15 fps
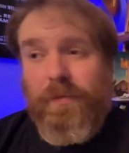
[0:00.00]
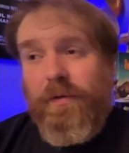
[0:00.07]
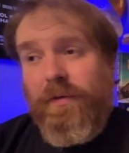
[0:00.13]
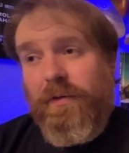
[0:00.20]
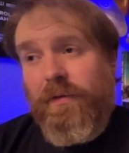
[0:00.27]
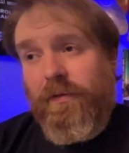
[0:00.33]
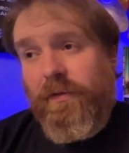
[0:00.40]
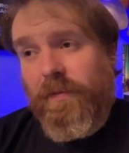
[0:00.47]
or
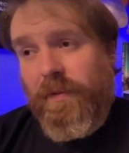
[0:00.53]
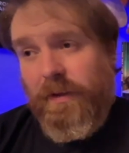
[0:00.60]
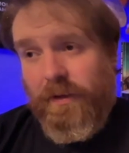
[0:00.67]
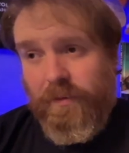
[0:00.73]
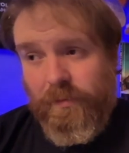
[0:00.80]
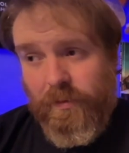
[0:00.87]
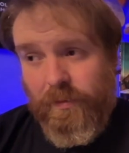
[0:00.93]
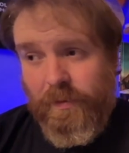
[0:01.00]
there's something
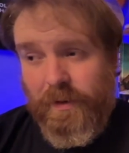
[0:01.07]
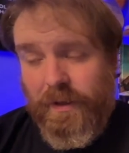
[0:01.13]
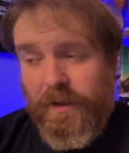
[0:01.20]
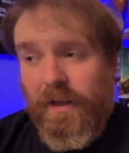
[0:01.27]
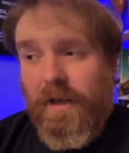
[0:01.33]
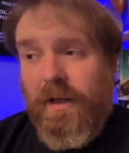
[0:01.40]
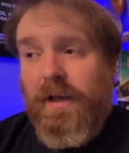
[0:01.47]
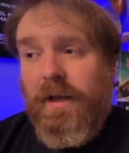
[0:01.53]
inappropriate
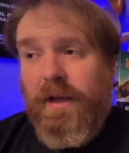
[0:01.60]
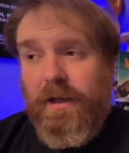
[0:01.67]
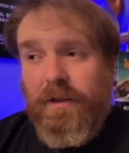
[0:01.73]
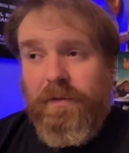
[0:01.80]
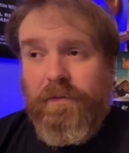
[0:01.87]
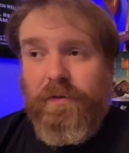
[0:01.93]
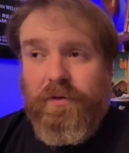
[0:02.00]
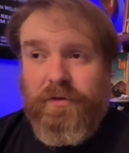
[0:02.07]
in
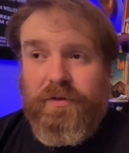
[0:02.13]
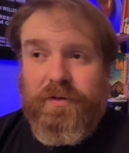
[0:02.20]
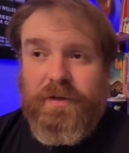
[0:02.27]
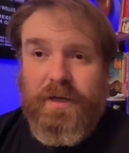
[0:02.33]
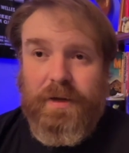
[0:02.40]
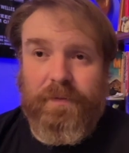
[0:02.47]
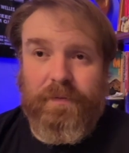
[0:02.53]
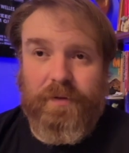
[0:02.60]
the first
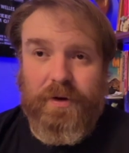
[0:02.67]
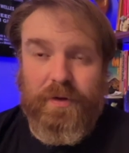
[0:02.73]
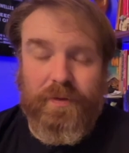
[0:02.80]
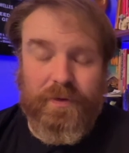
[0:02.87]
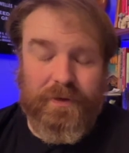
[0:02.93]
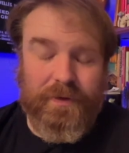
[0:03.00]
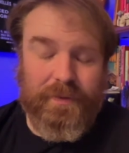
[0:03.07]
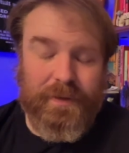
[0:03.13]
Shazam for you or
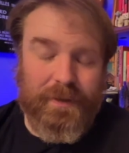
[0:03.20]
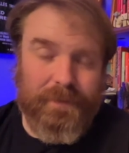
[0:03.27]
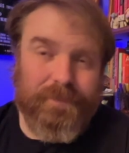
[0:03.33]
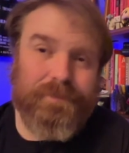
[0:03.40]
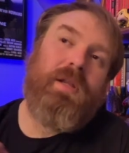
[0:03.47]
something.